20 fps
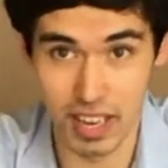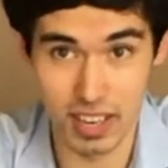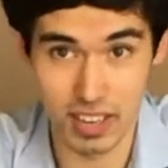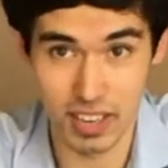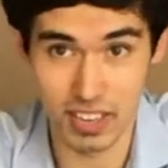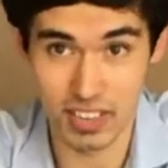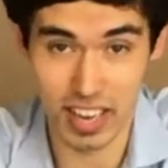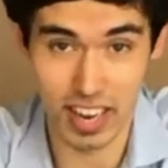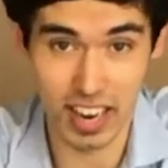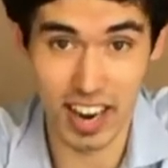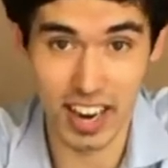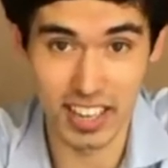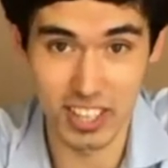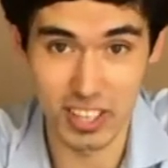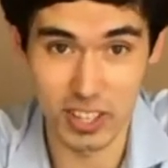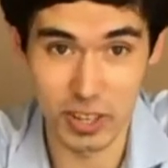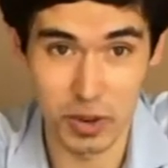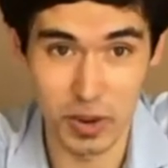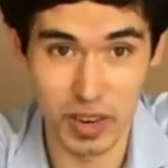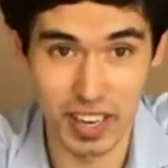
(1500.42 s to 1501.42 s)
say hi to
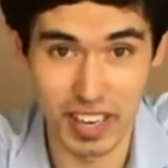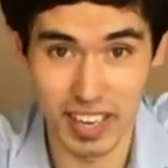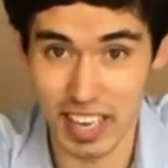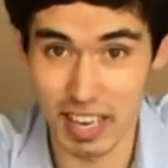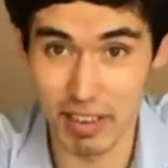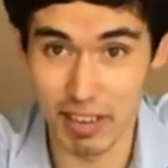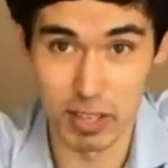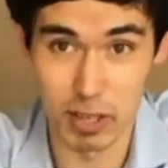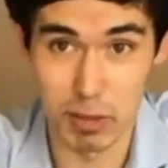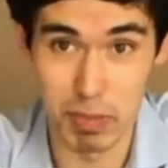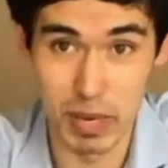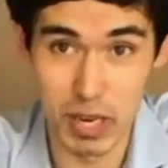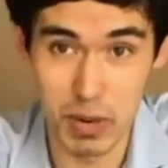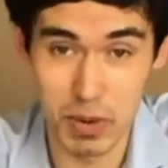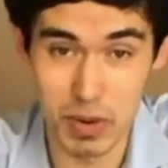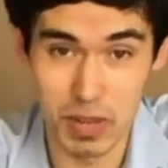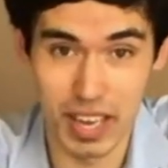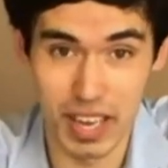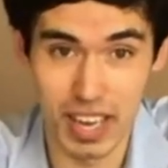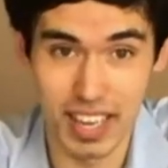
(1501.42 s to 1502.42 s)
the Queen, even speak
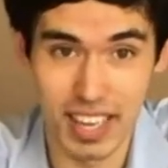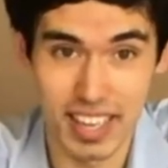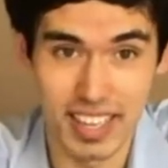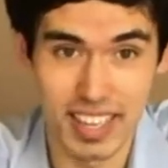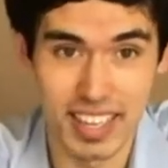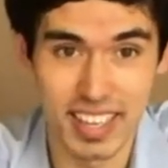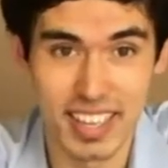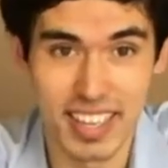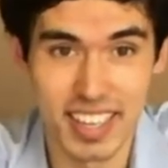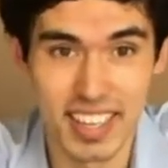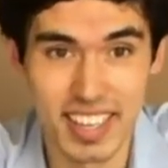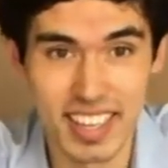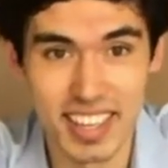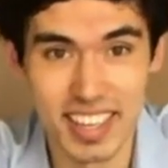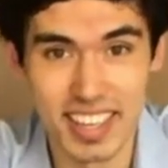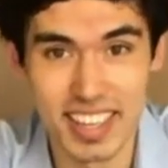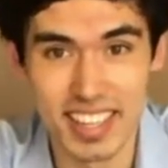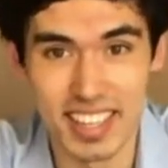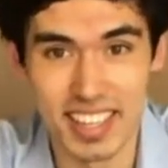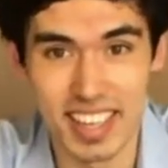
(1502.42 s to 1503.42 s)
with her.
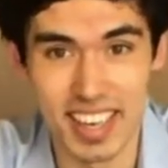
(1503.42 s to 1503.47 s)
Yeah,